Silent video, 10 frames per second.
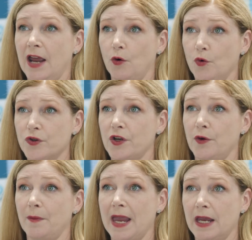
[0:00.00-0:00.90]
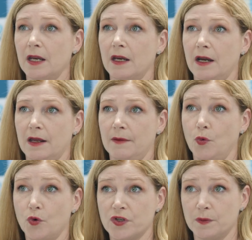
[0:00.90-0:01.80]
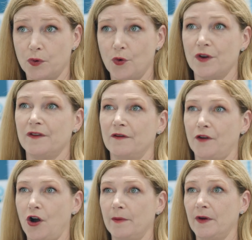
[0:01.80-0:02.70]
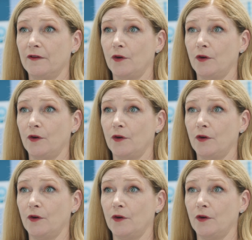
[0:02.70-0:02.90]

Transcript: and also make it a more supportive environment